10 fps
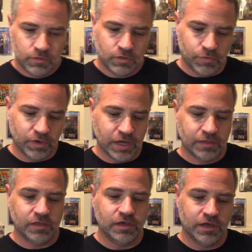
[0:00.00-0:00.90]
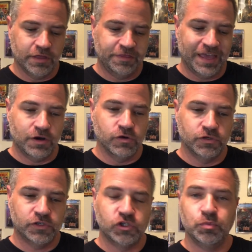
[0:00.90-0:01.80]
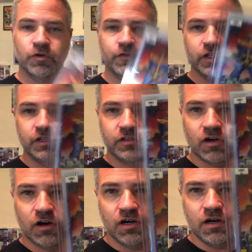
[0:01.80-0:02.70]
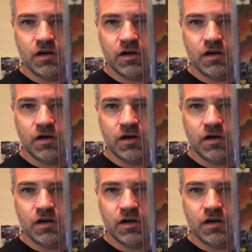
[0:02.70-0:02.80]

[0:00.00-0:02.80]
Then we got the Thanos Super Villains card.